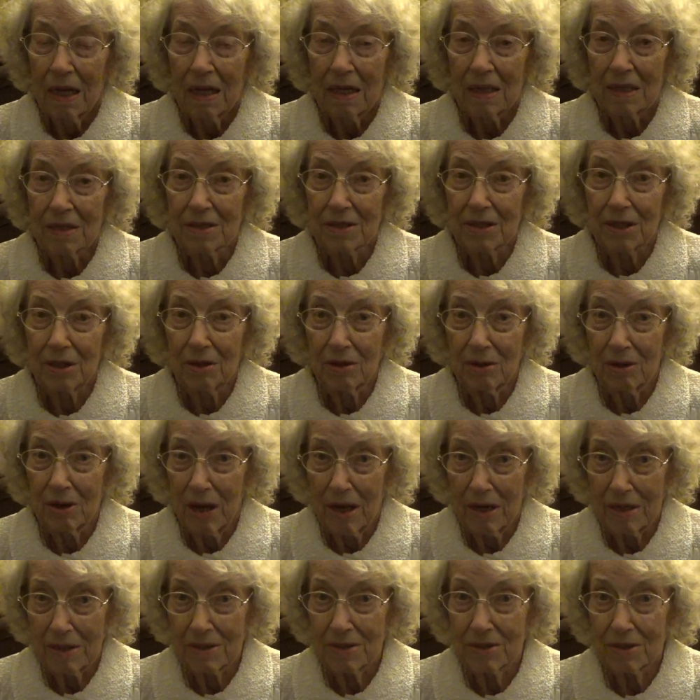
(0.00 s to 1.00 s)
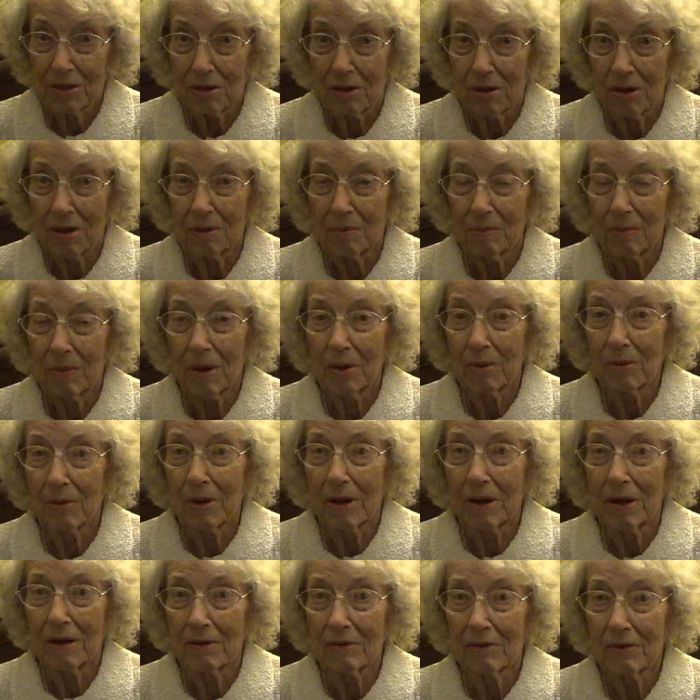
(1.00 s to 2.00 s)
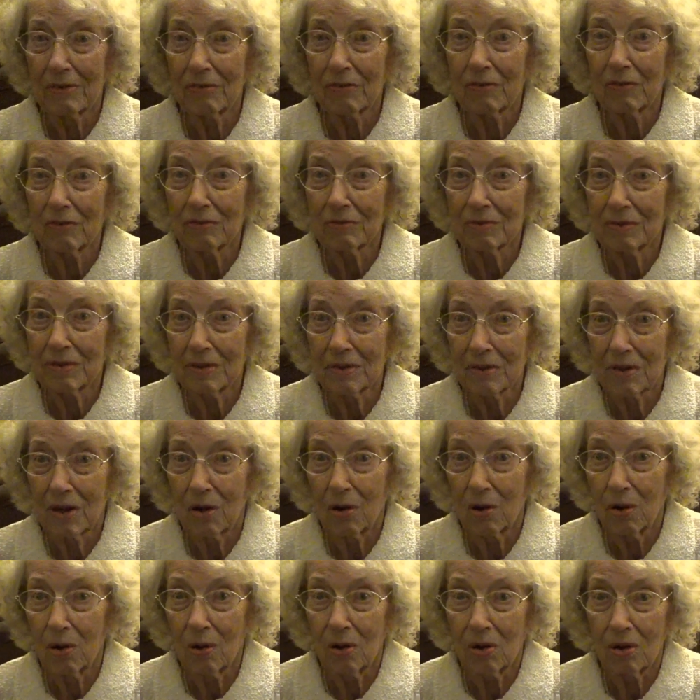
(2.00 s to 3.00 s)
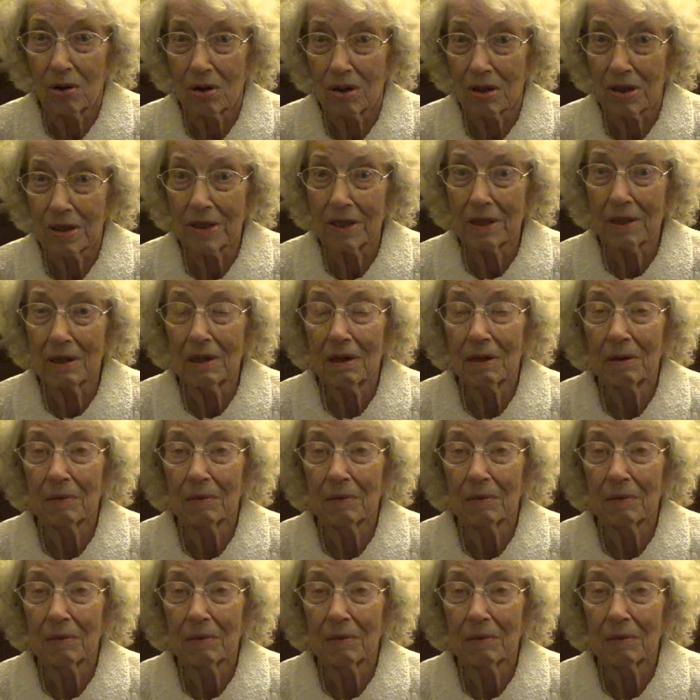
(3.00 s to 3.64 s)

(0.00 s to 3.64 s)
So I started my round of calling.